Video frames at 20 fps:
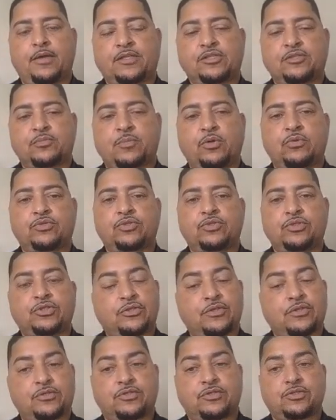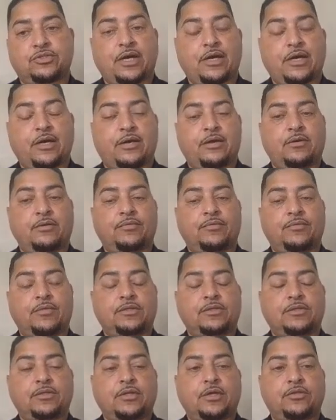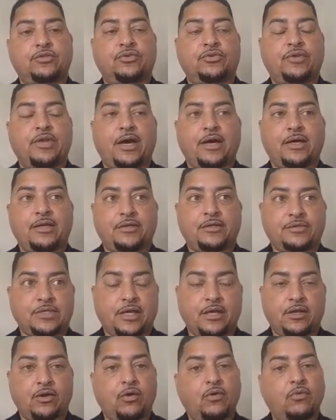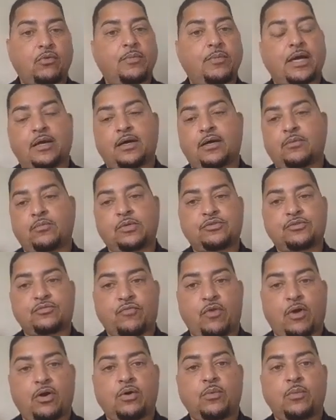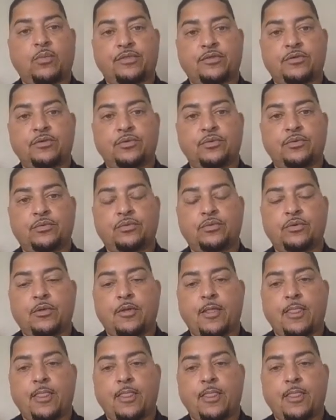exposure to this child, that you're not saying, oh my God, what's wrong with you?